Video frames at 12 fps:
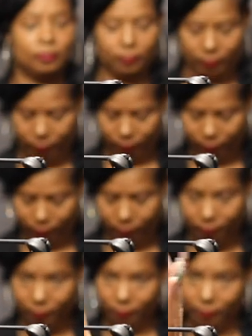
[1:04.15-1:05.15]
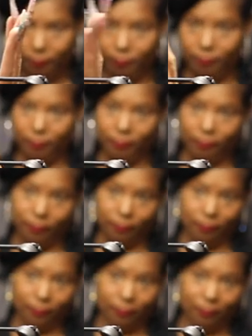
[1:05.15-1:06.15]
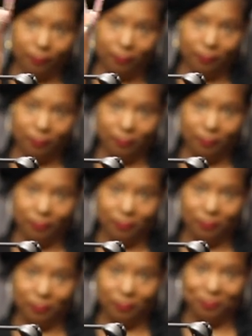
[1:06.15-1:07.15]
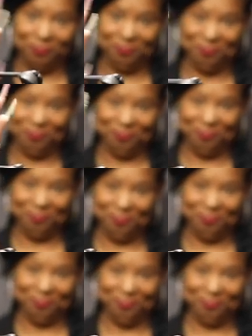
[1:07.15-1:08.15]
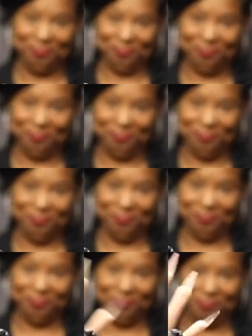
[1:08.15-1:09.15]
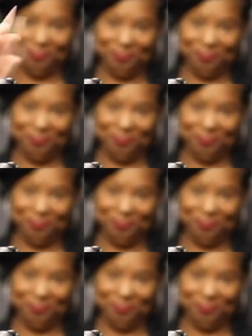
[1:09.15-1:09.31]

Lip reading: (not speaking)